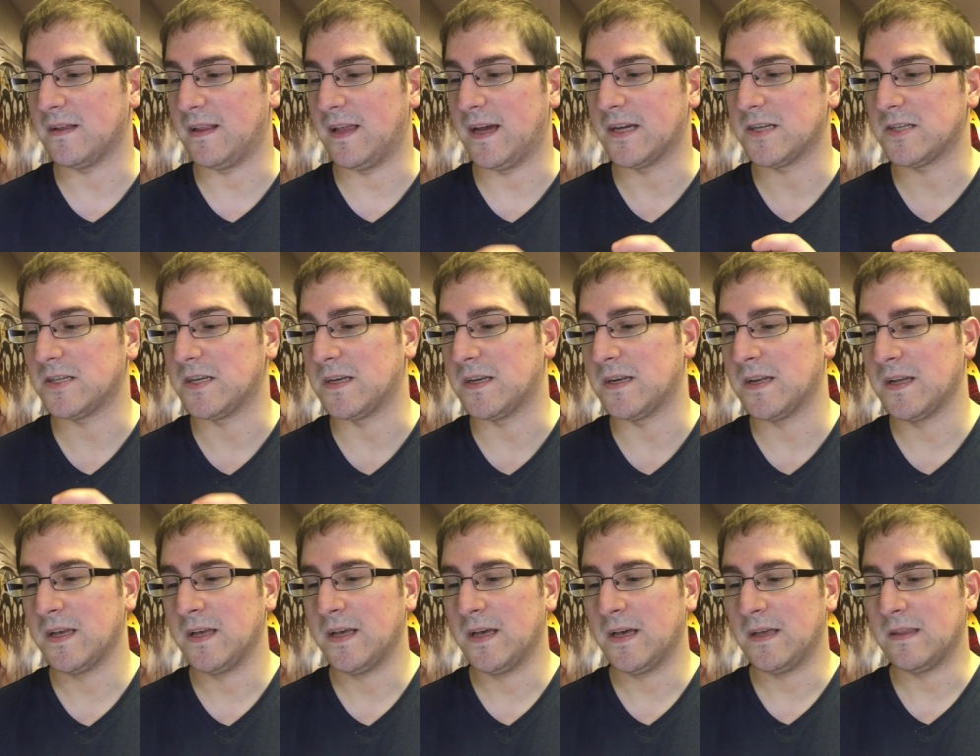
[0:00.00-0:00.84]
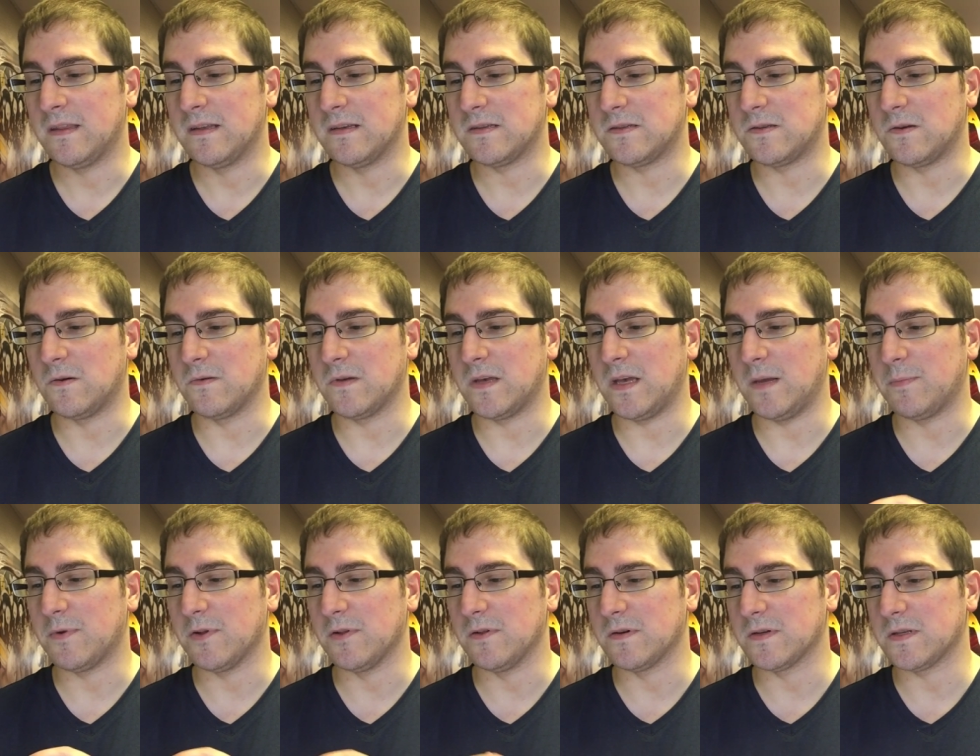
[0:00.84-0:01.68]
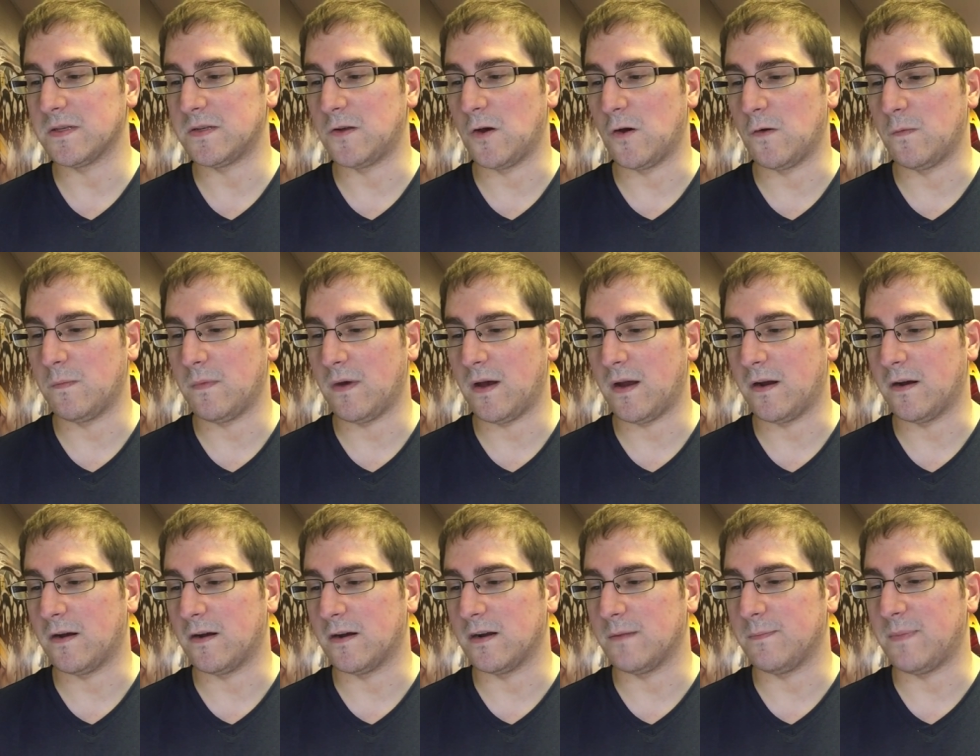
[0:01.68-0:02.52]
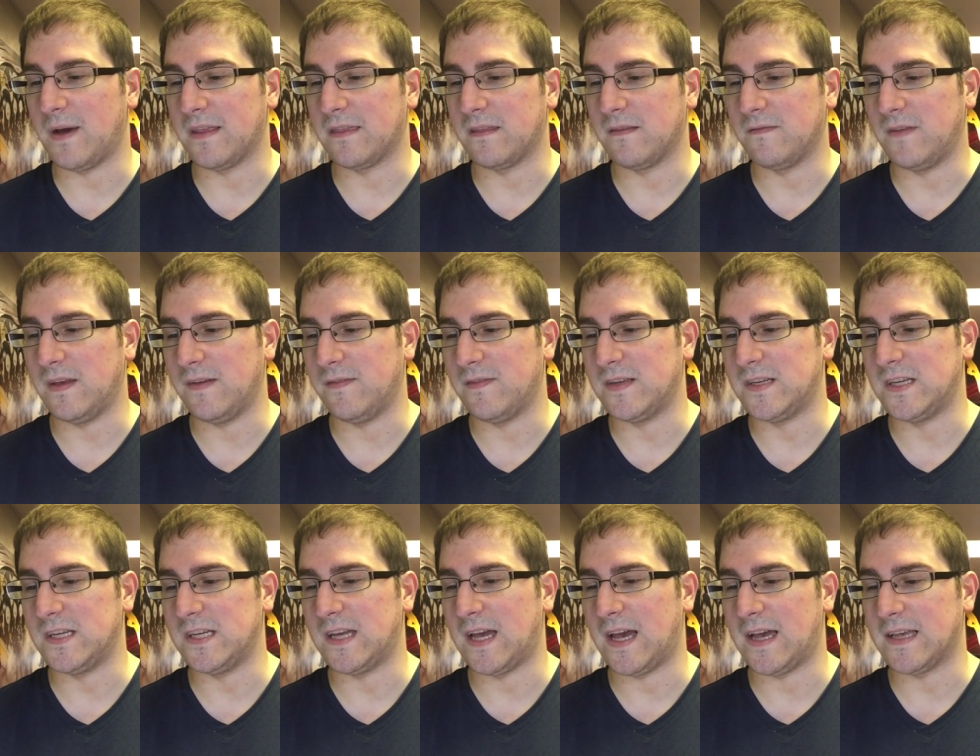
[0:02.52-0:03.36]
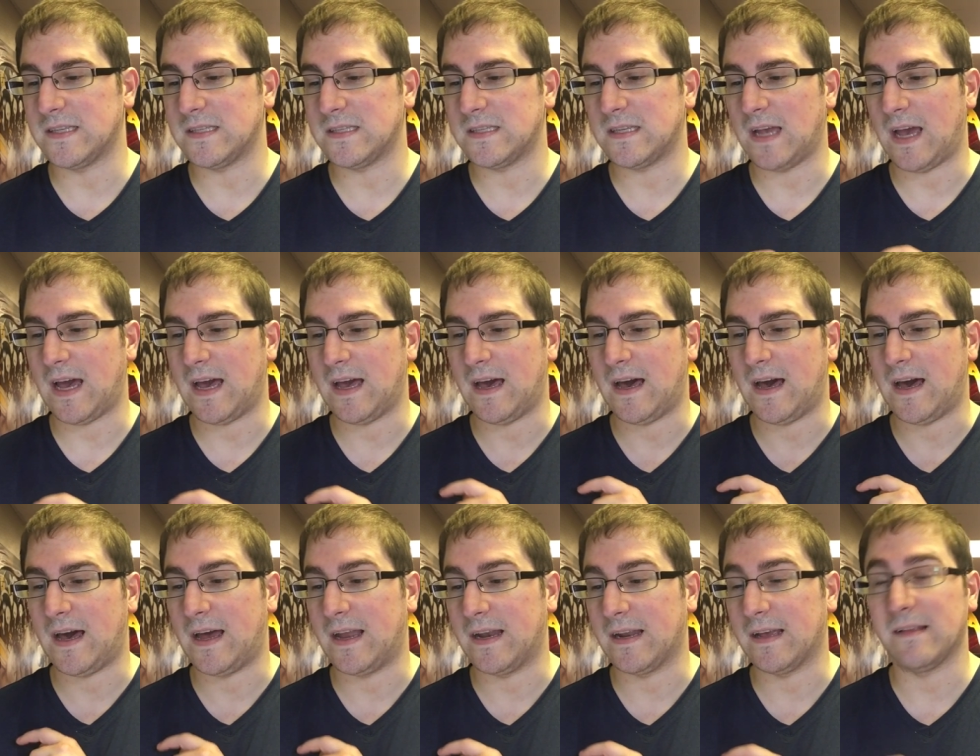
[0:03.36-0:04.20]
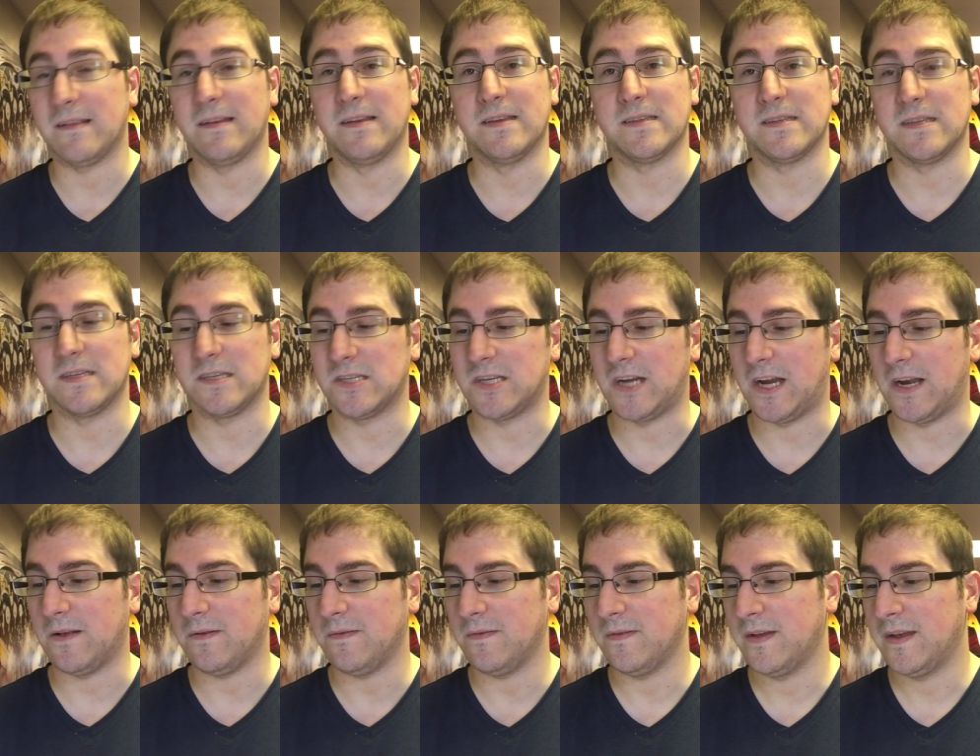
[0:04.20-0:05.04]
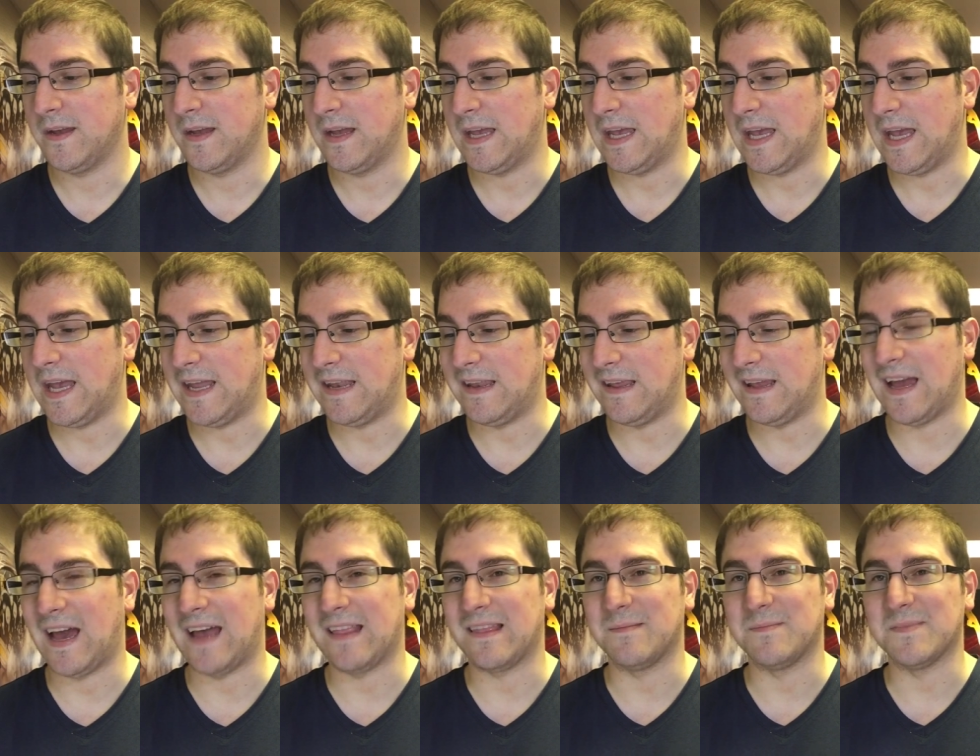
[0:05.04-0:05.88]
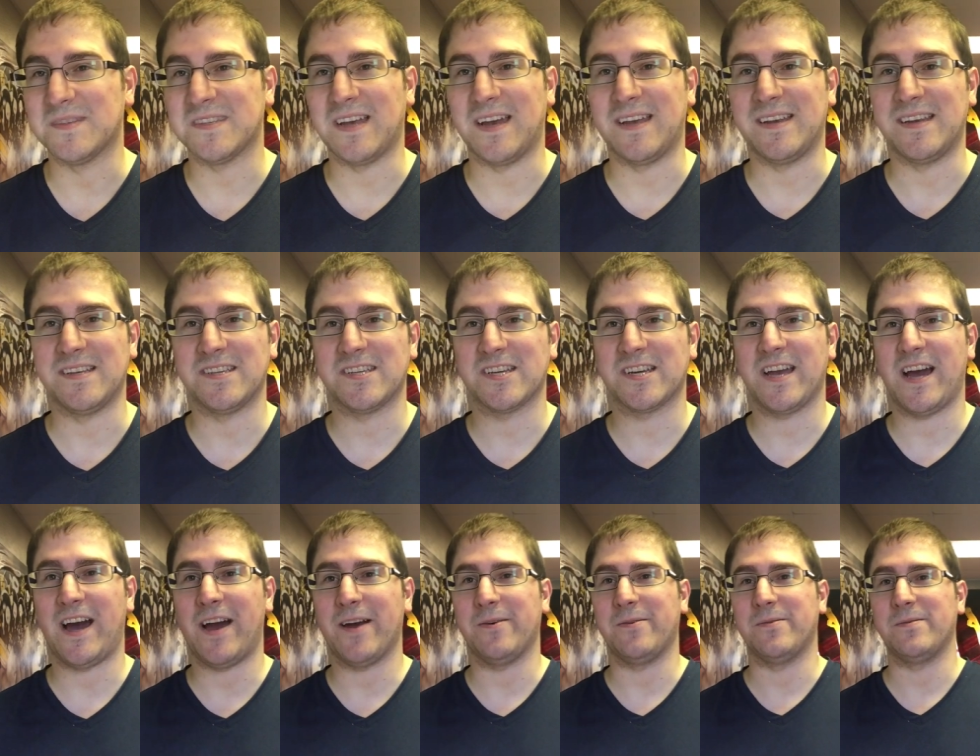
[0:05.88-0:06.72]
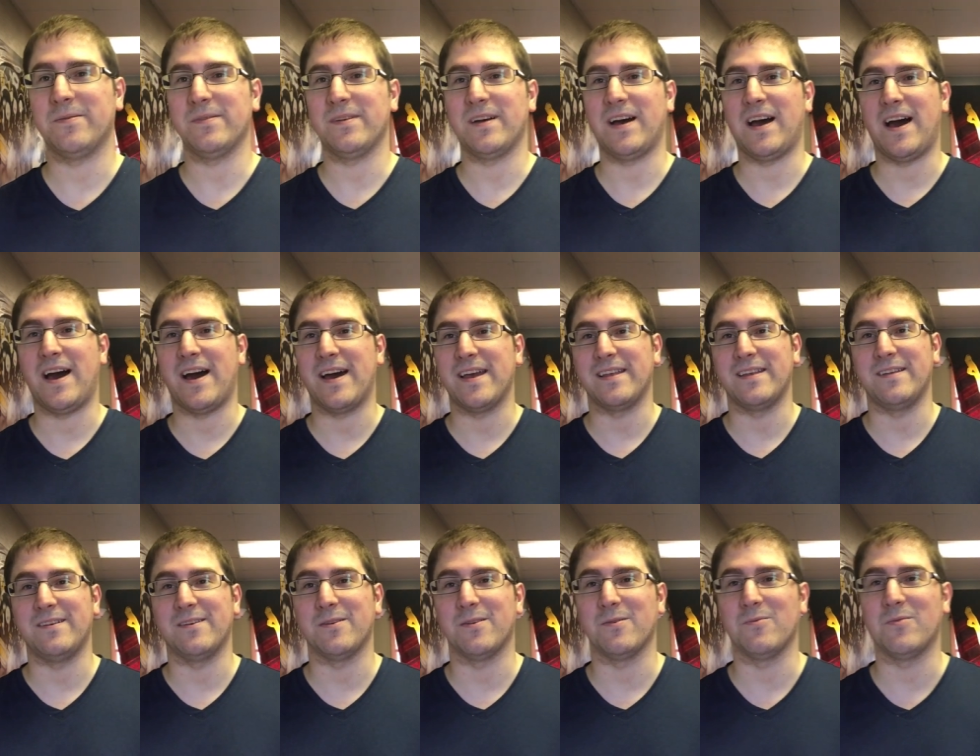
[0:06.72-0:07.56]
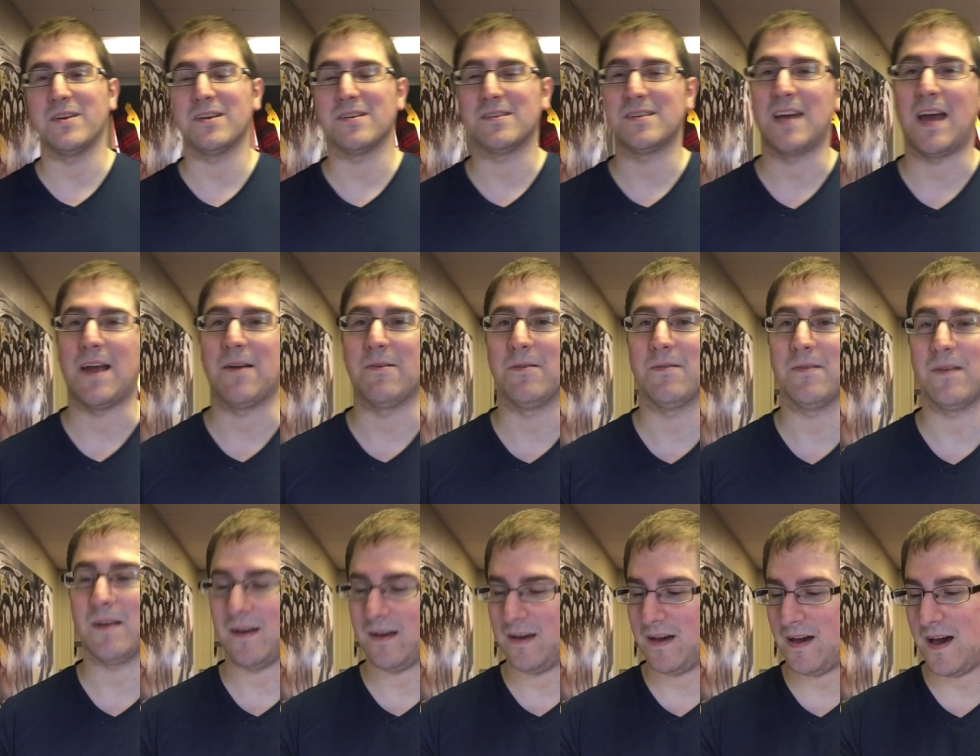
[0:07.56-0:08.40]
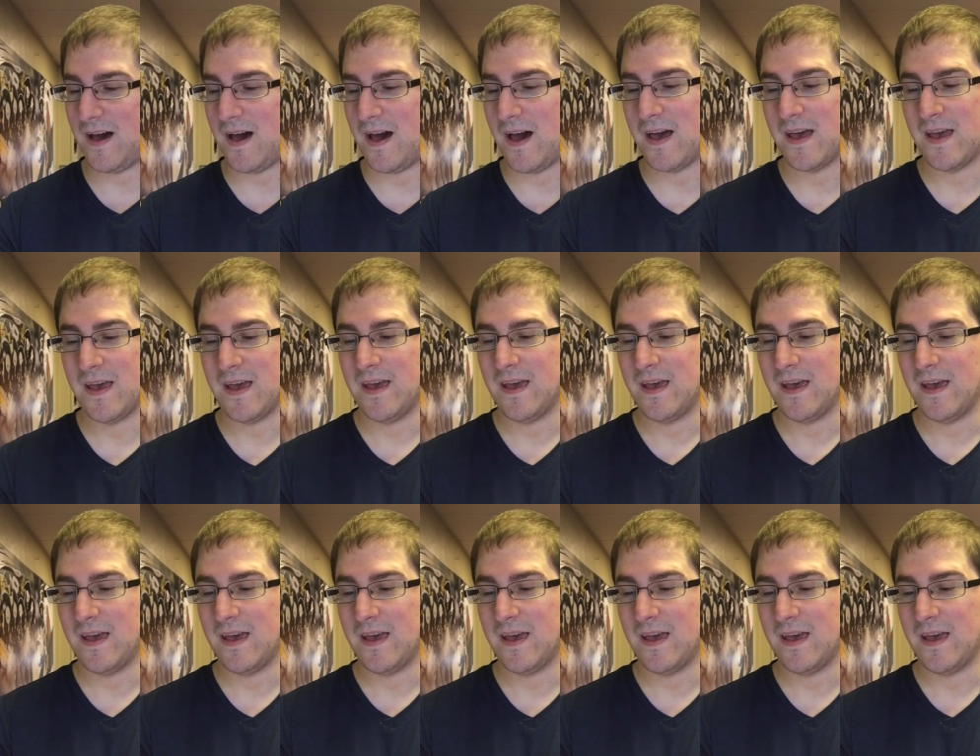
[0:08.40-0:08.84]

collection. The Stonekeeper looks dope. I heard about the VVGS on Cletus's channel and you got them signed in Chicago. Uh, you're the winner, Tyrone. Uh,